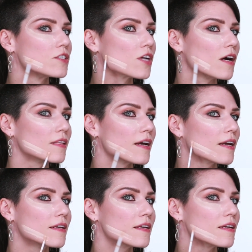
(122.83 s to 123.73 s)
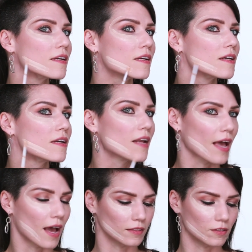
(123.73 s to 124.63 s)
jawline and
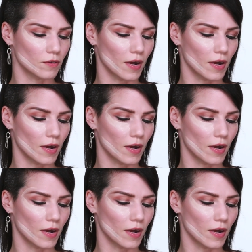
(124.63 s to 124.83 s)
add a little